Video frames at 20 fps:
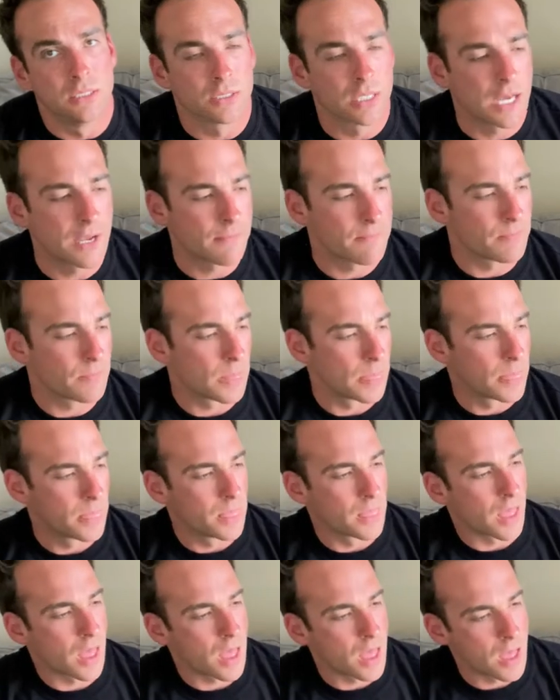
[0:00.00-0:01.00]
Okay?
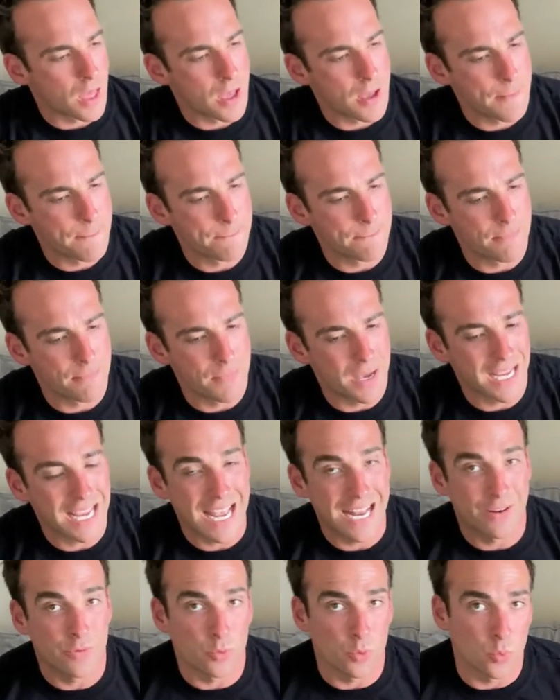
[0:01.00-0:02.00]

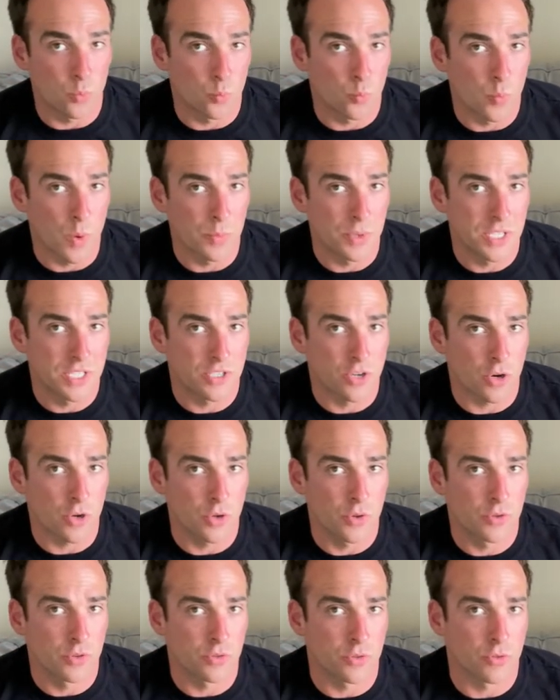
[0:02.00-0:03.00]
Again, when we start
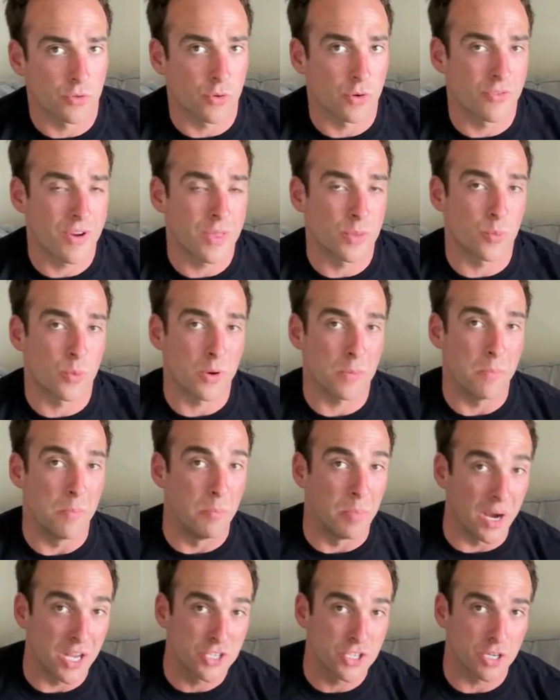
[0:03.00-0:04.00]
throwing around the word
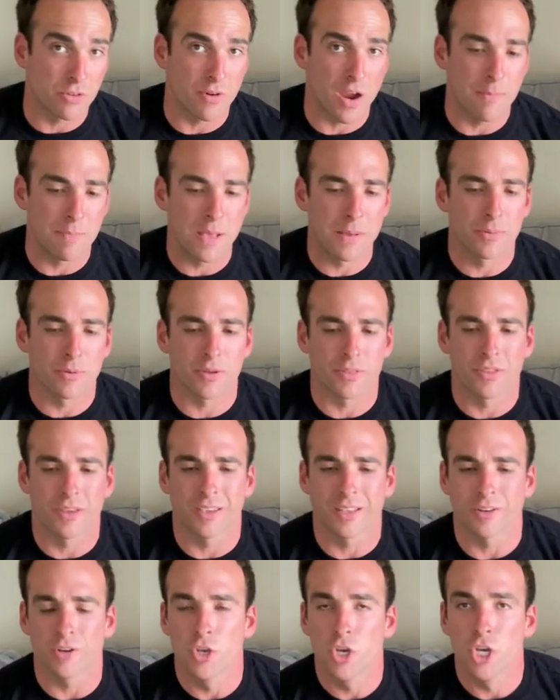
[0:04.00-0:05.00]
budget, right, people are
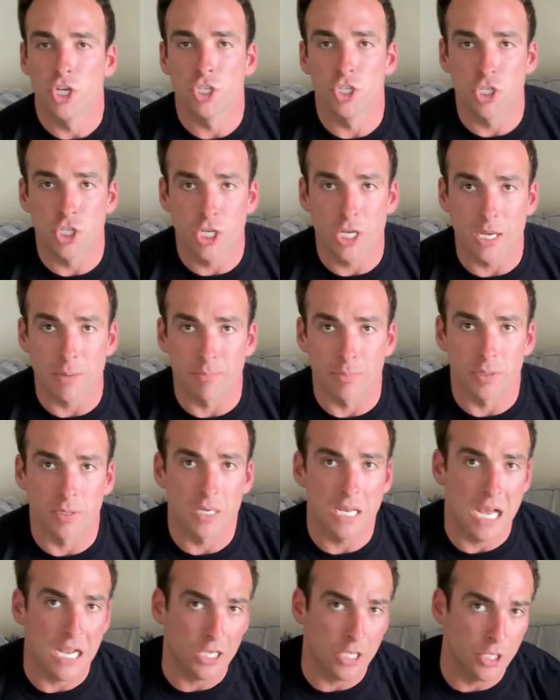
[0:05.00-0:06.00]
thinking cheap,
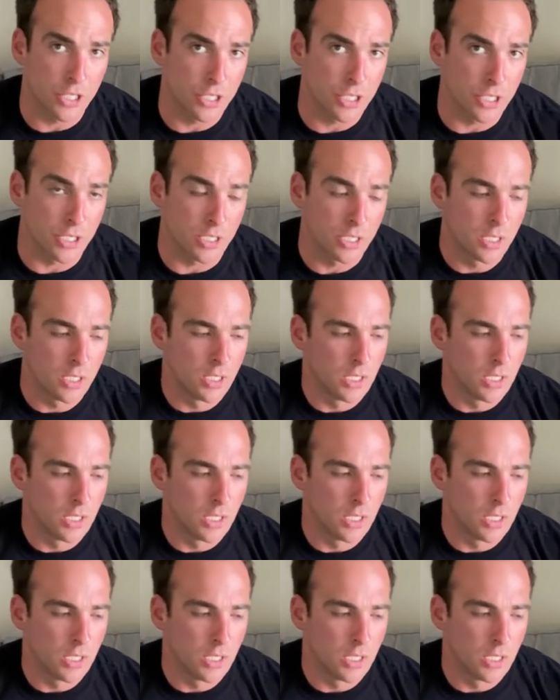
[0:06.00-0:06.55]
not good.